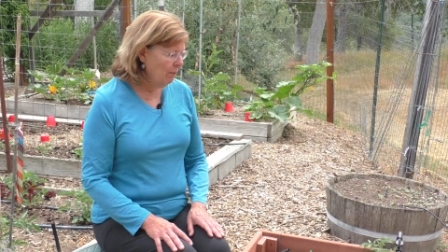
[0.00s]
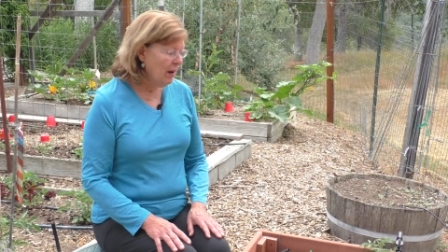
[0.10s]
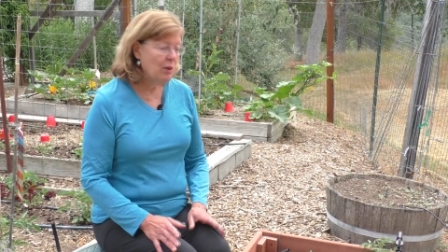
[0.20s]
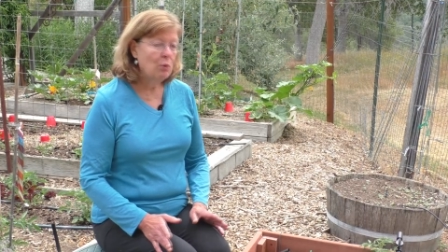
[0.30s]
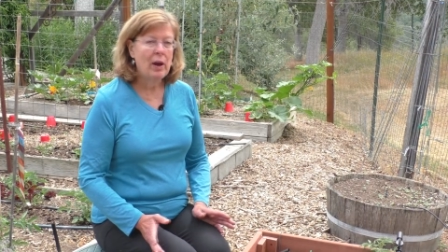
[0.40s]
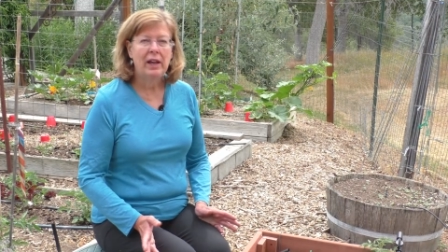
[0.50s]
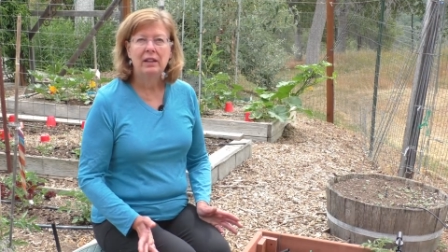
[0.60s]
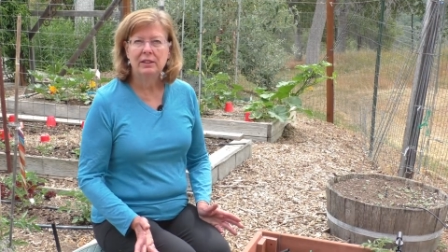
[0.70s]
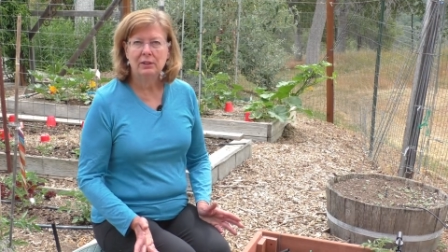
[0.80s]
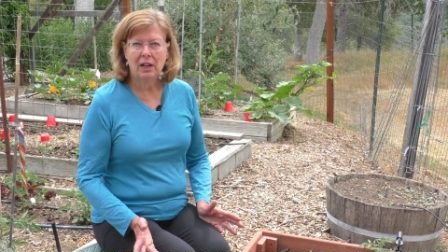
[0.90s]
By the
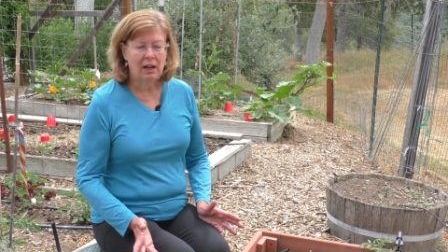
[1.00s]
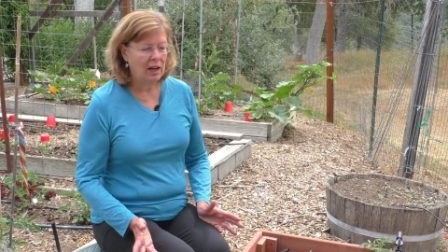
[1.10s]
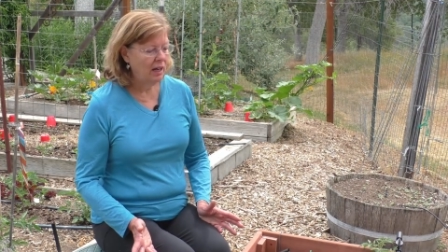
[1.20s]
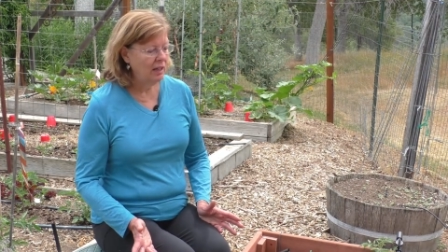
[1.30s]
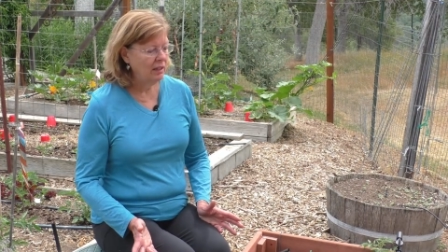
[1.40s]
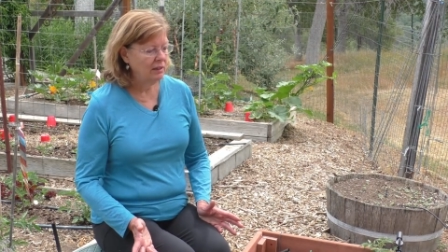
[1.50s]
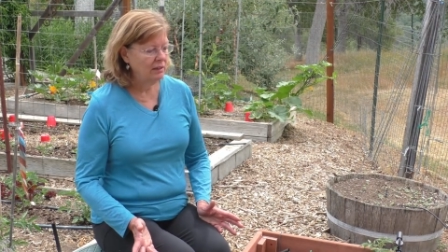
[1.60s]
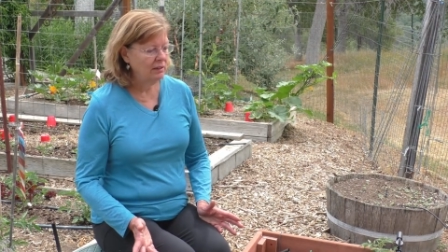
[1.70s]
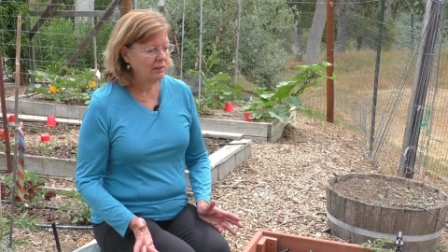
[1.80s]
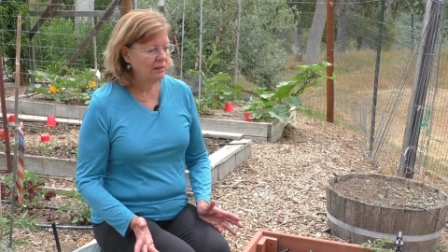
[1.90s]
way,
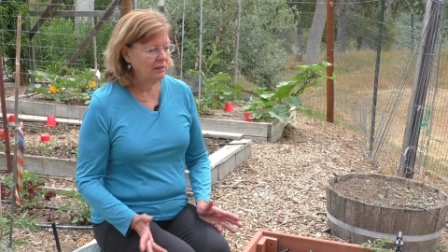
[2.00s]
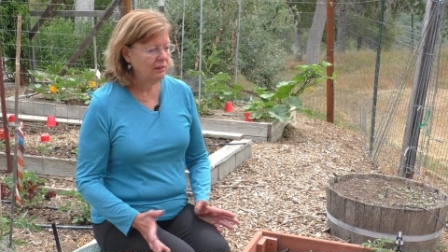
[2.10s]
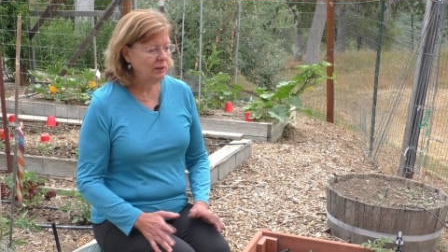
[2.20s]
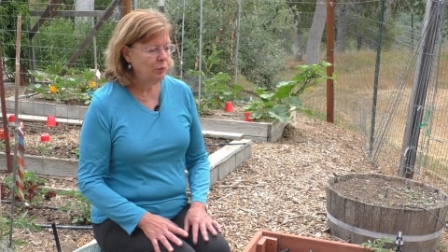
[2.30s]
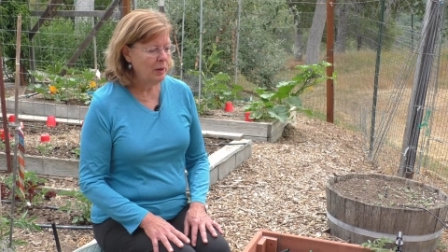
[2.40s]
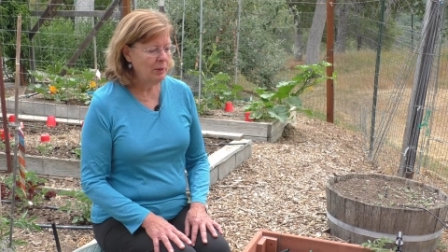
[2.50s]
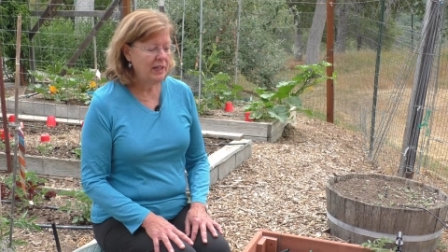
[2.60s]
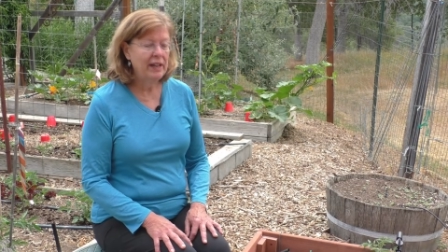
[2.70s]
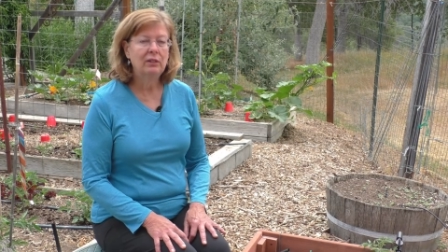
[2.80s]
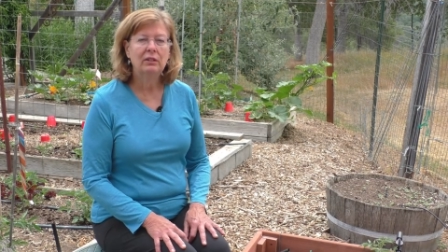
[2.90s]
sweet
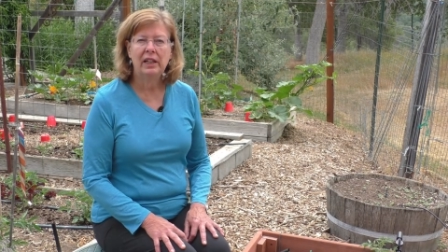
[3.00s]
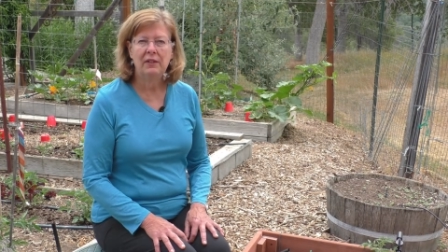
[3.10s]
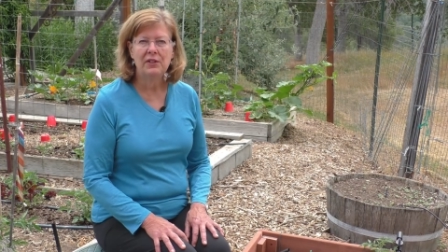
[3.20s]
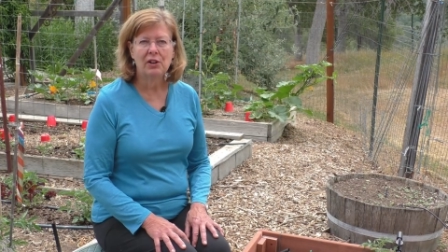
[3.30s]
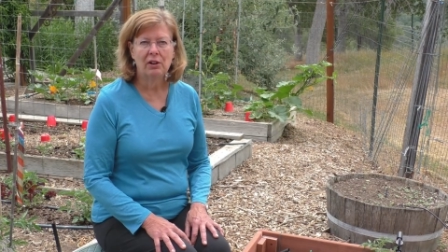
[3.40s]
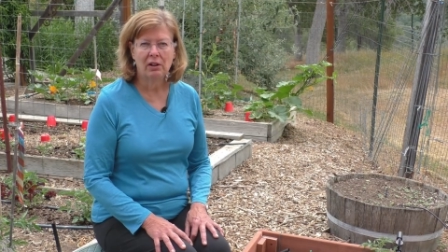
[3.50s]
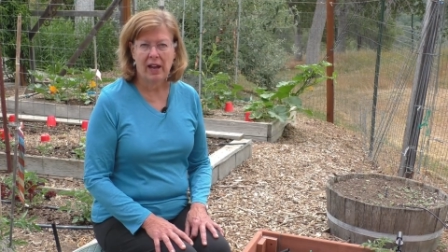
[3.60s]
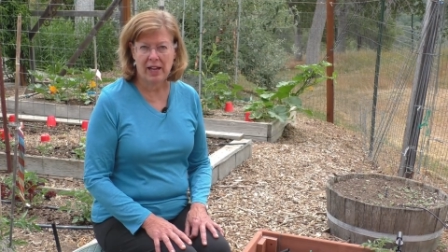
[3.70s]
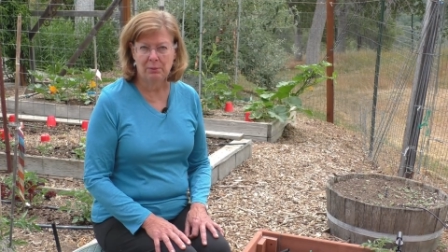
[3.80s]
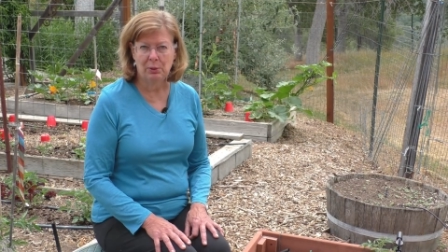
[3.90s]
potato leaves are
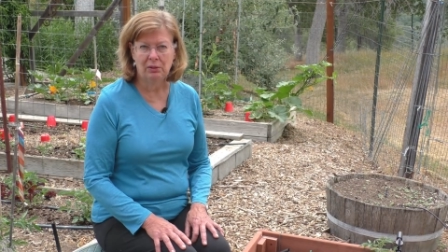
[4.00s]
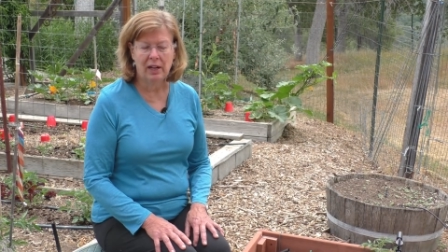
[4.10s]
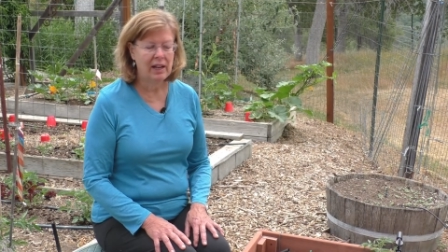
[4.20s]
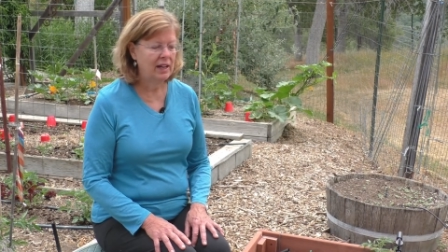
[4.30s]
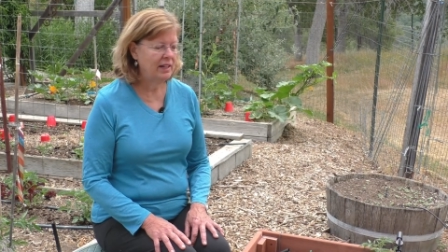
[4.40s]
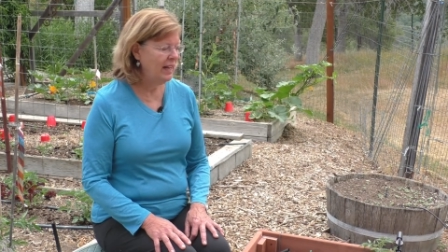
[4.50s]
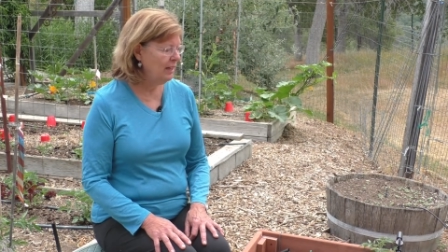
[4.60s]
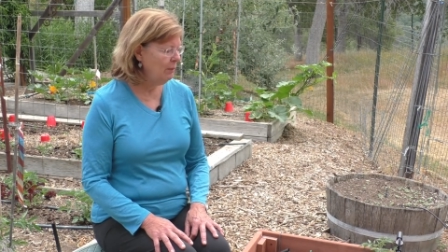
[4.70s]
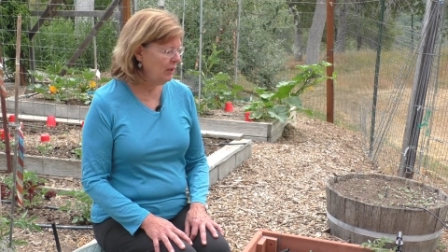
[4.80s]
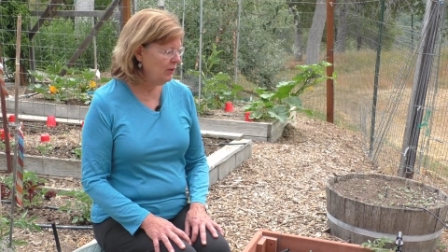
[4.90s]
edible, and they
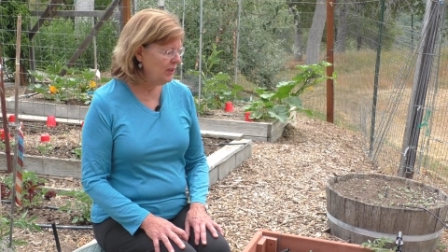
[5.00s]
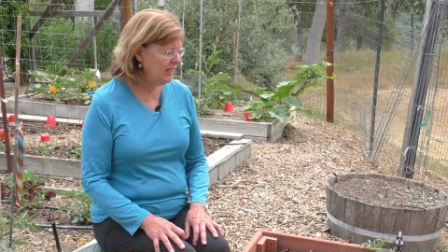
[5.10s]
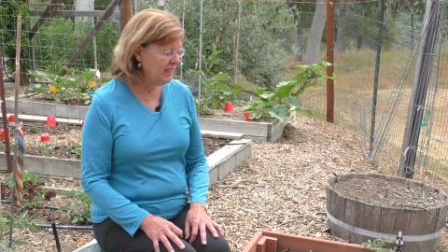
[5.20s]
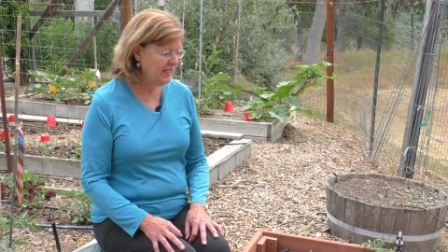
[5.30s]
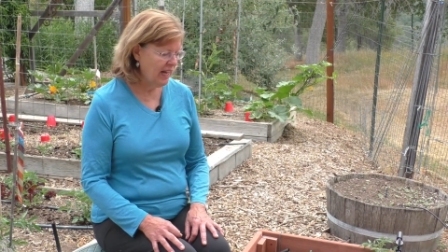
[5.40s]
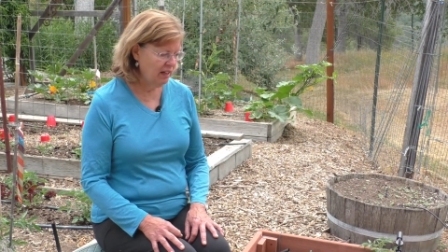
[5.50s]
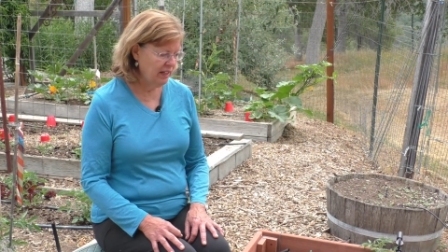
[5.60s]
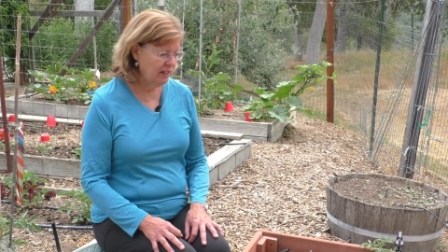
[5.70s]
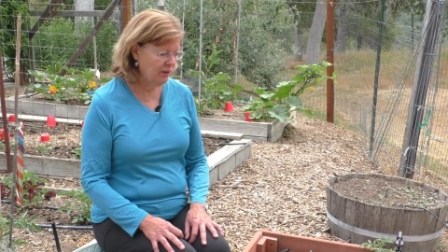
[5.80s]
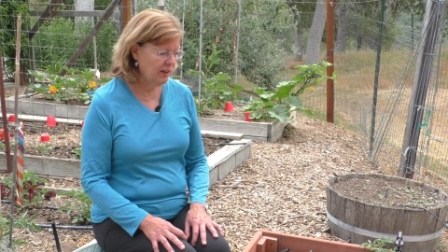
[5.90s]
can be used in a
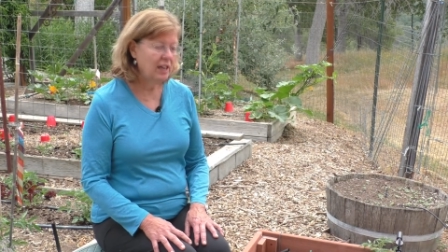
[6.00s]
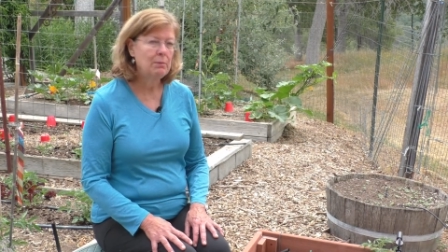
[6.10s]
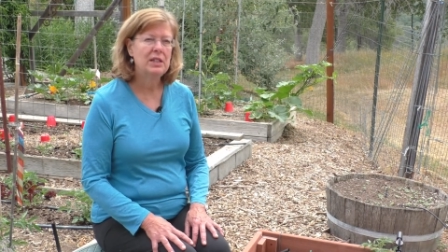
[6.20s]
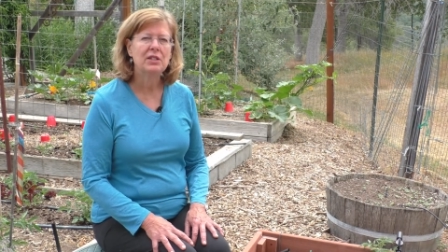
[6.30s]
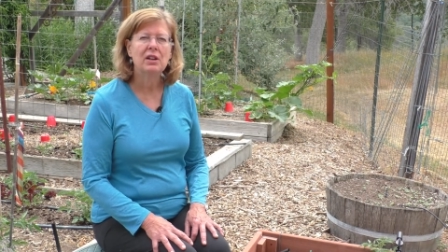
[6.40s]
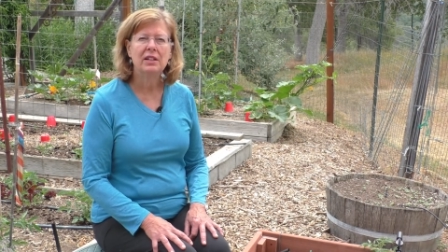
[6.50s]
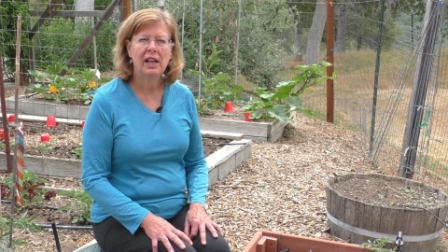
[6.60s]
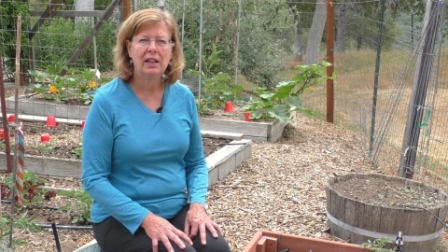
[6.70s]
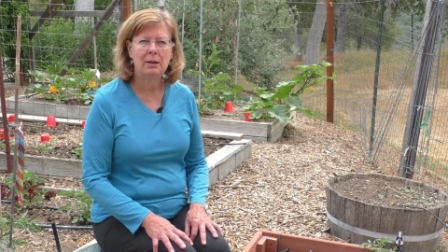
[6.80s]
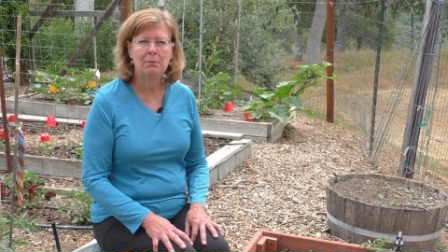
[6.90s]
salad, or they can be
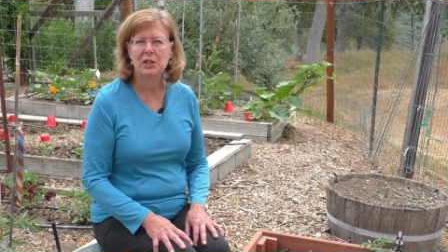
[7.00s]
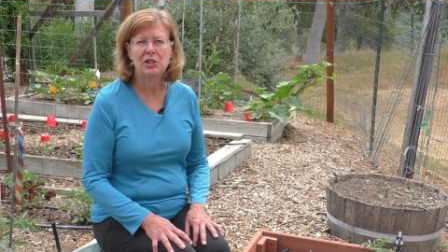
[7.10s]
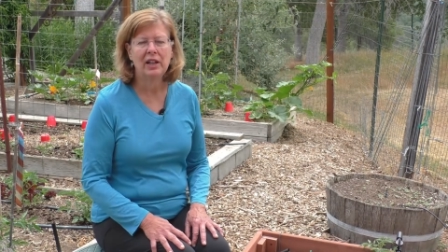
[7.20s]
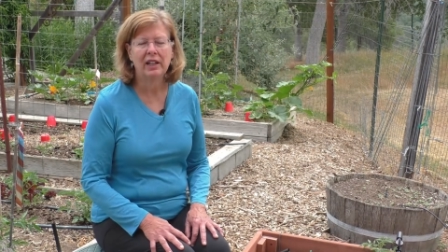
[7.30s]
sauteed up much